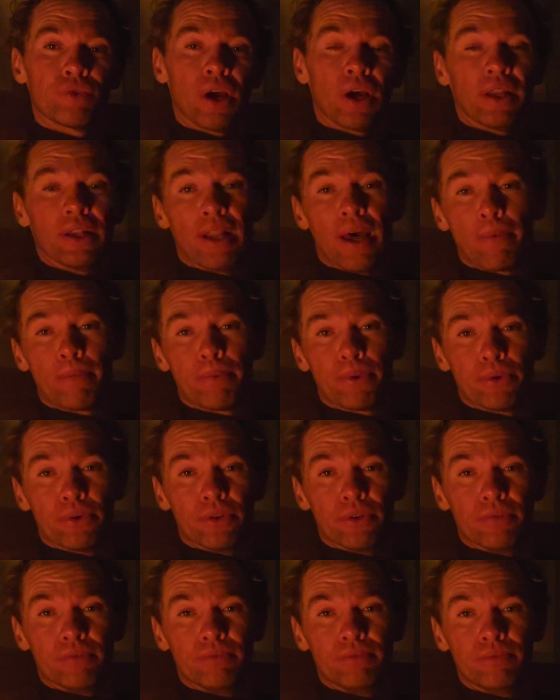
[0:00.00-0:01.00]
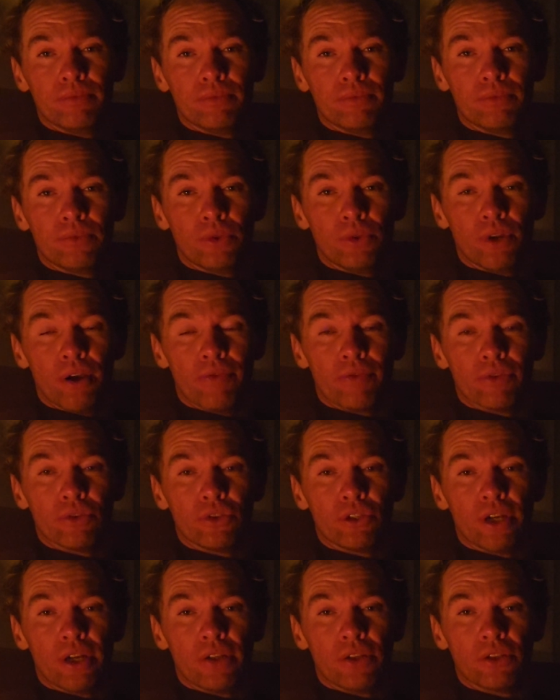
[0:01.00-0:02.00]
A leopard who never
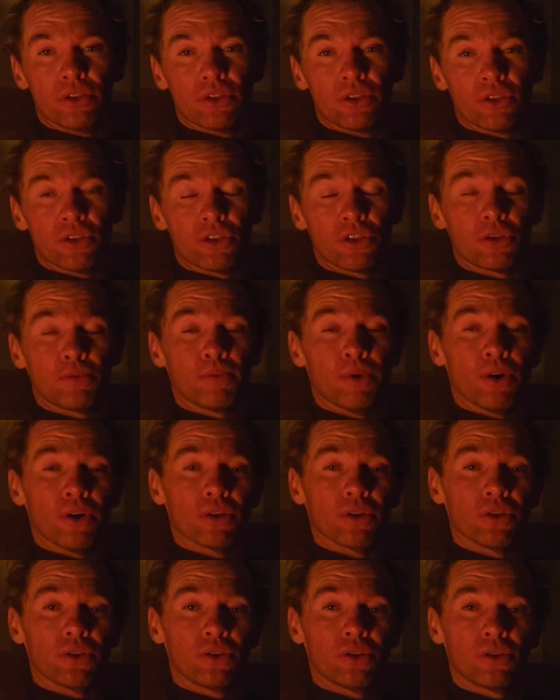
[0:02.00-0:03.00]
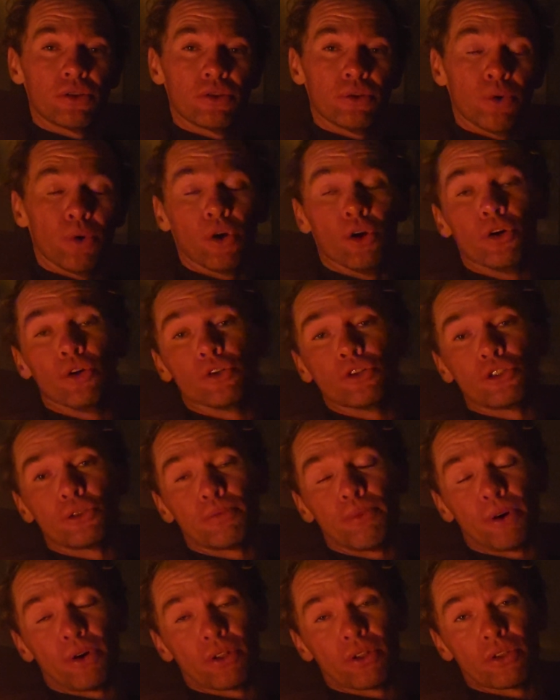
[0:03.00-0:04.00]
changes his spots or her
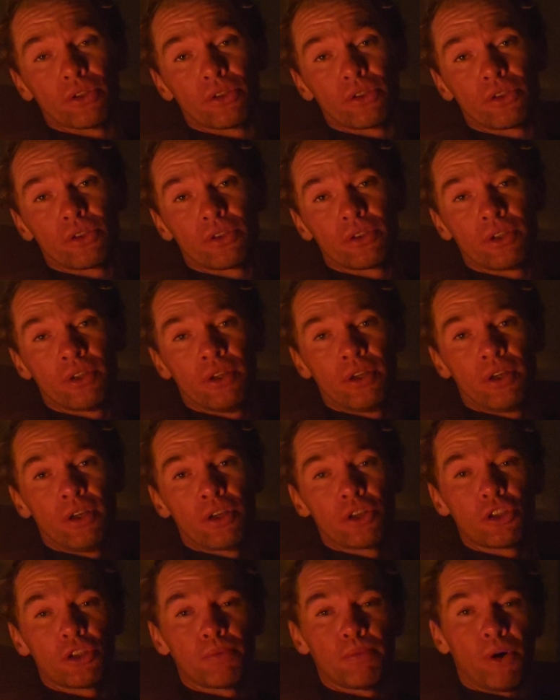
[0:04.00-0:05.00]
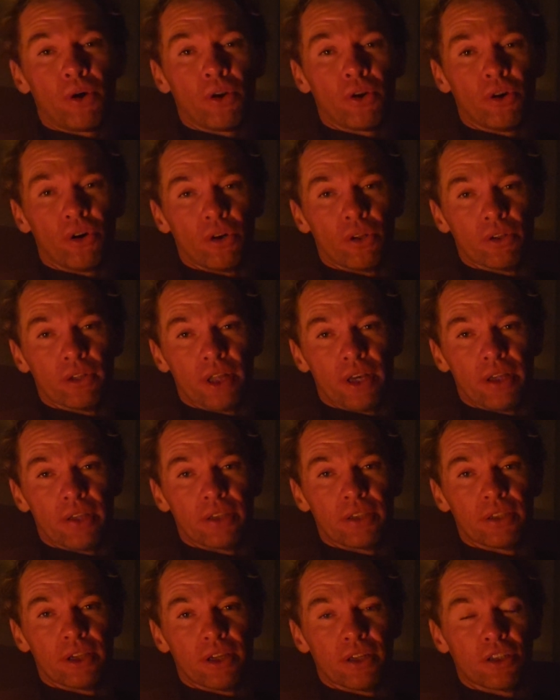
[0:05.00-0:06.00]
spots. Spot on, they
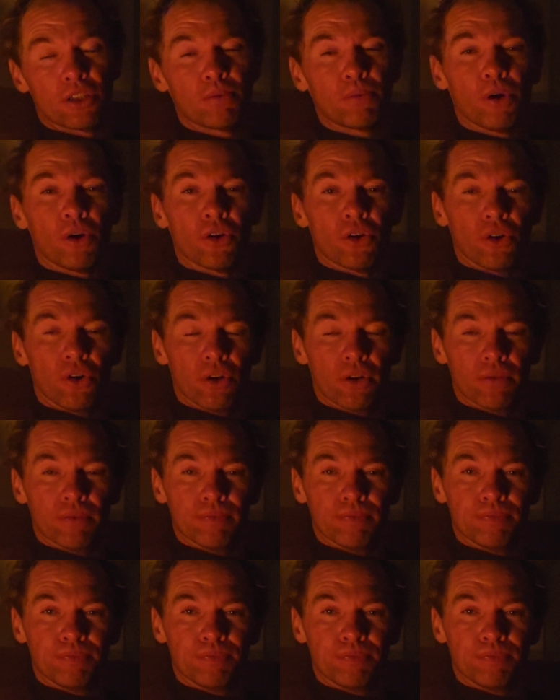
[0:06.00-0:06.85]
say, spot on.